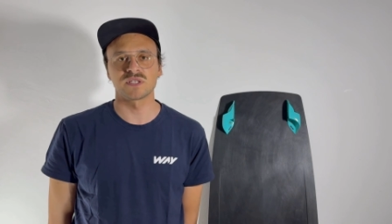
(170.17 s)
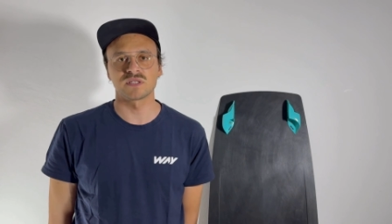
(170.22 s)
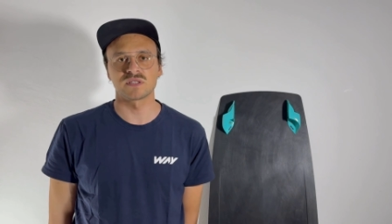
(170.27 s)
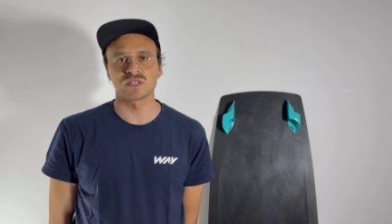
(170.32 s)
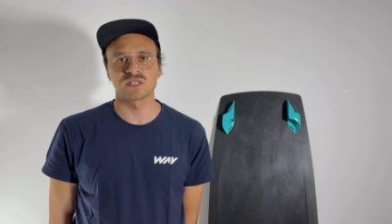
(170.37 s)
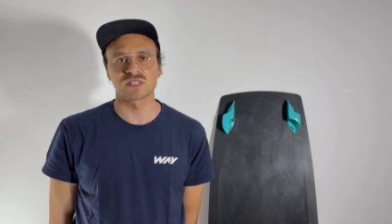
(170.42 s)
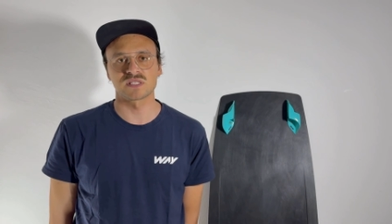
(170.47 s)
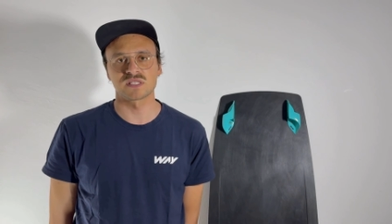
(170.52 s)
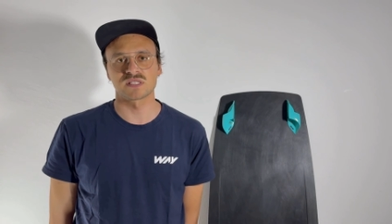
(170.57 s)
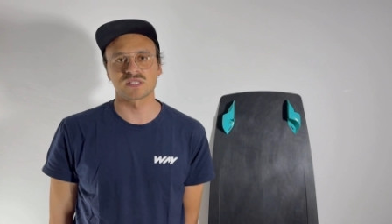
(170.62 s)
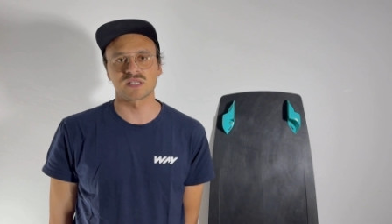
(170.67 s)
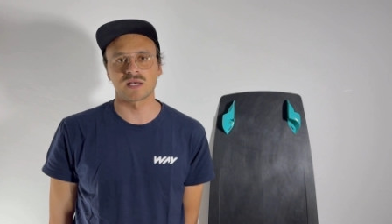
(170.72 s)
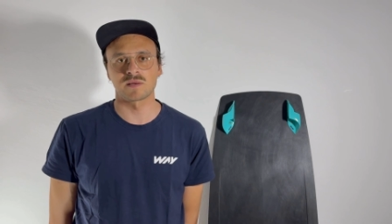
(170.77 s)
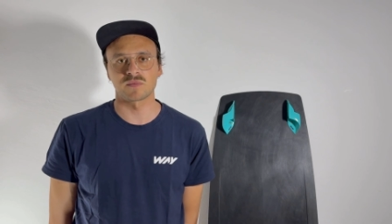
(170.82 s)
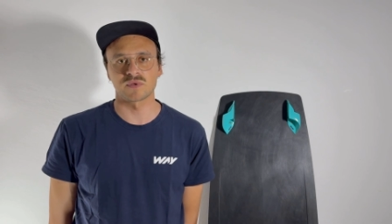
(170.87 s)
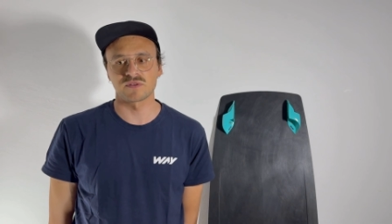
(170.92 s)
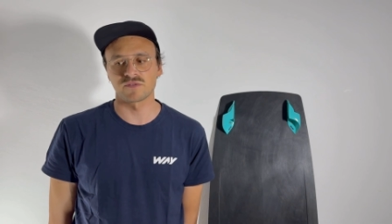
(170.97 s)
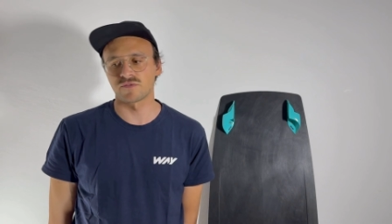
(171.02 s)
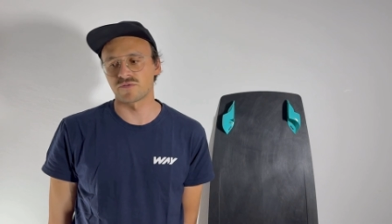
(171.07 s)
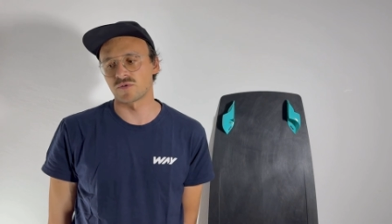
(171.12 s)
and
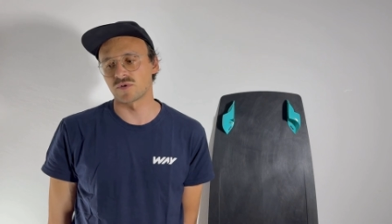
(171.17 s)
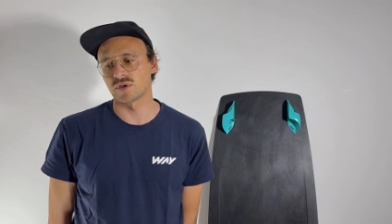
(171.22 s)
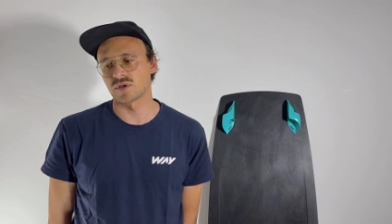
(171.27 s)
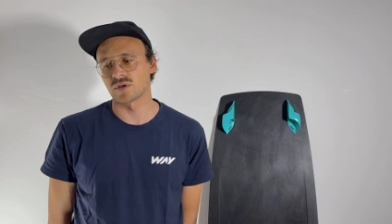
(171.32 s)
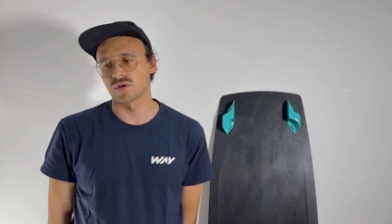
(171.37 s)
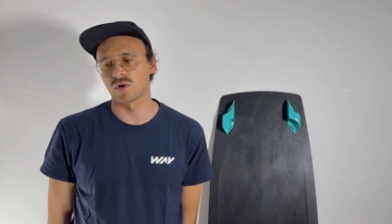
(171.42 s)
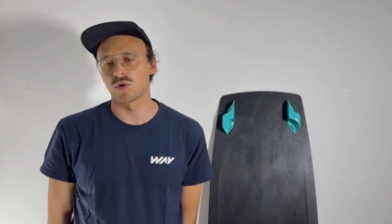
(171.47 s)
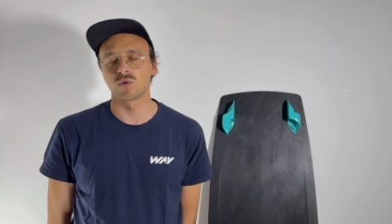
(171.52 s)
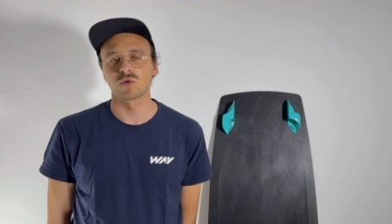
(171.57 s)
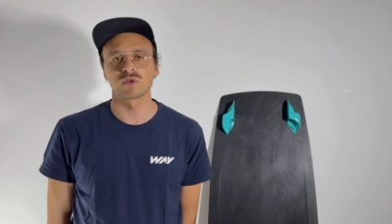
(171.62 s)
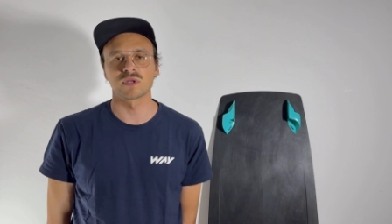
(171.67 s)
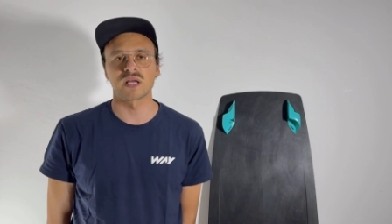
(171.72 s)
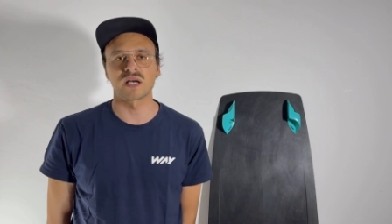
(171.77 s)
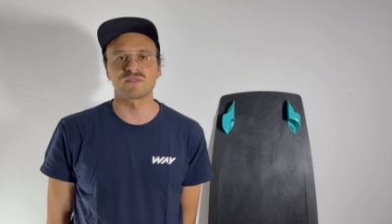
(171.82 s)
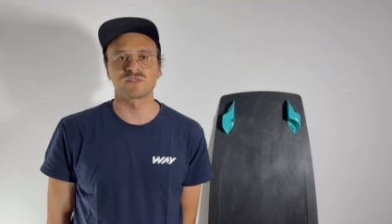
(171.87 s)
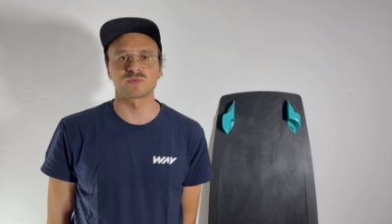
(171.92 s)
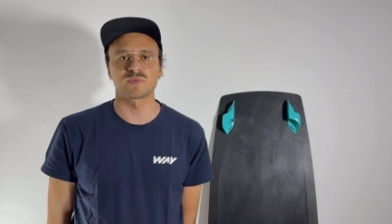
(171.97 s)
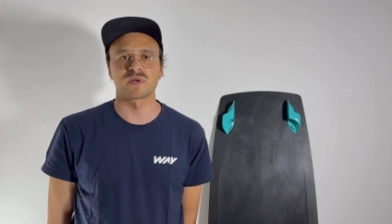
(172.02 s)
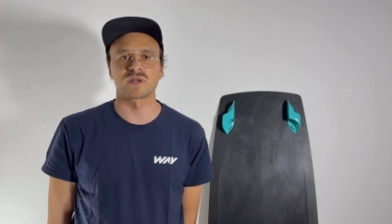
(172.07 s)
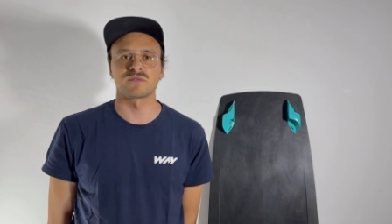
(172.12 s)
disassembly for the whole
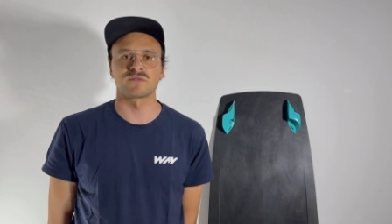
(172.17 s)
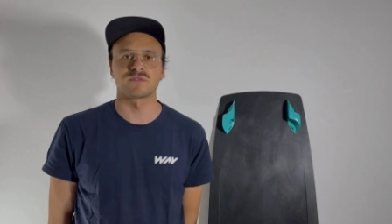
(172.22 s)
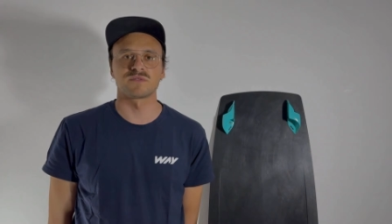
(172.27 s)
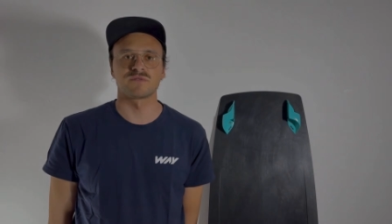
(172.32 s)
lifespan of the